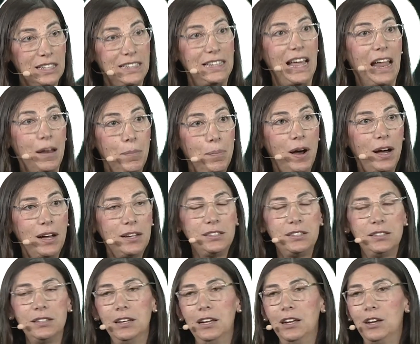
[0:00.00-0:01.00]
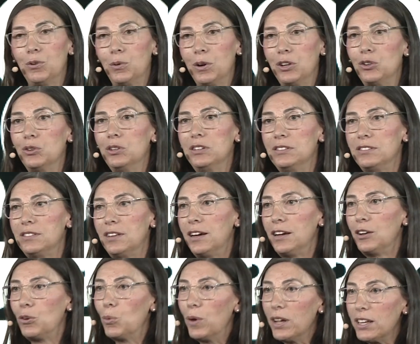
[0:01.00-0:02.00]
that part, when you
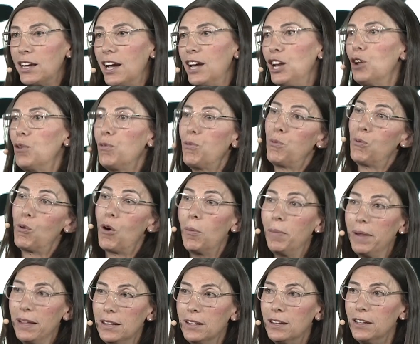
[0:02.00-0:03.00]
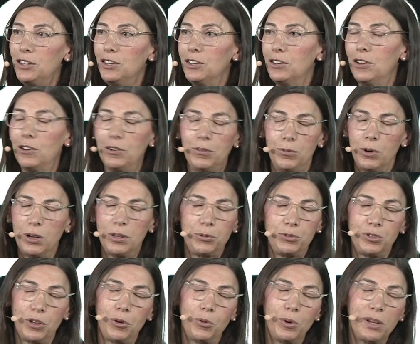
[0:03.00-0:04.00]
decide what kind of Robin,
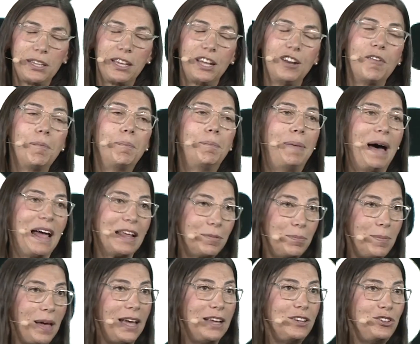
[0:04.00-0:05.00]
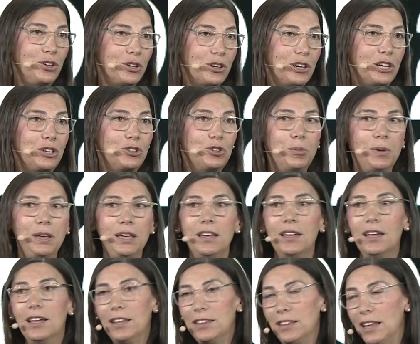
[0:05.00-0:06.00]
what kind of Batman you're going to be,
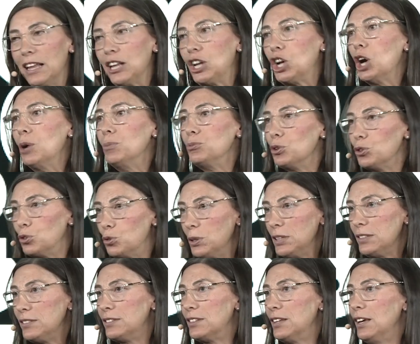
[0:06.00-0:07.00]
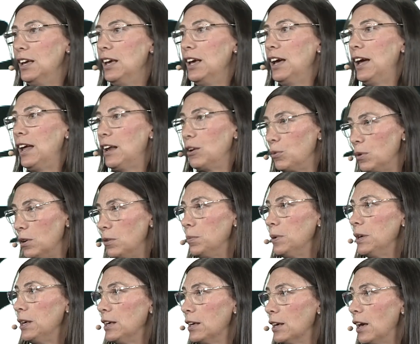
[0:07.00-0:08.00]
then come to Twist, and we'll
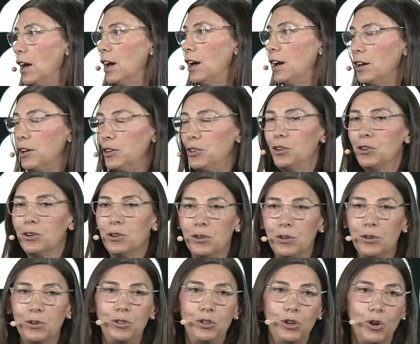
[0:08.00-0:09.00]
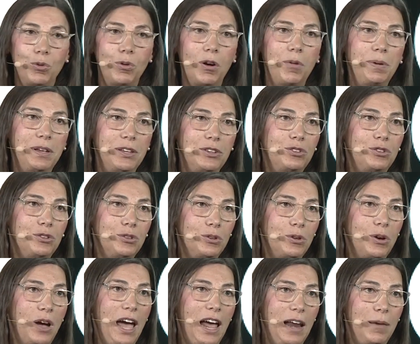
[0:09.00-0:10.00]
be your Robin to
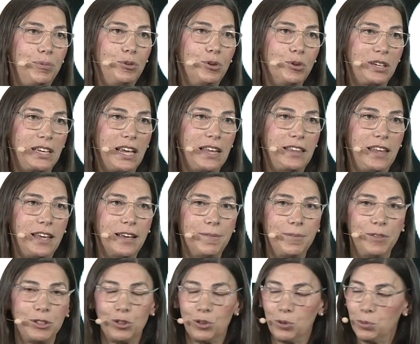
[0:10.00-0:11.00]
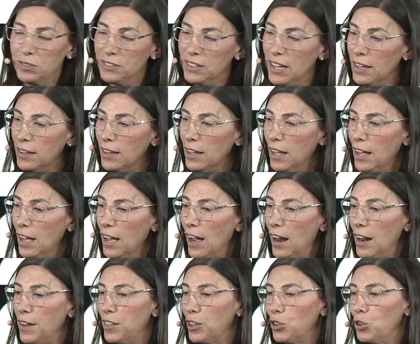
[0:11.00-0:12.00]
help you get there. So with that,
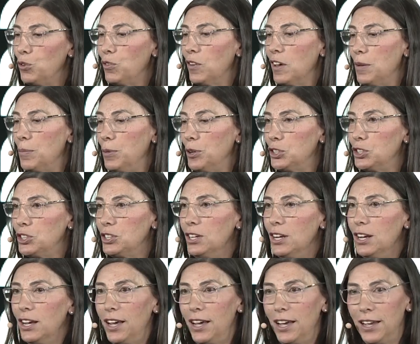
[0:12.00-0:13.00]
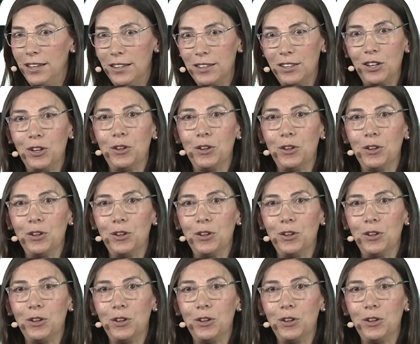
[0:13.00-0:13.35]
I'll thank you very much, and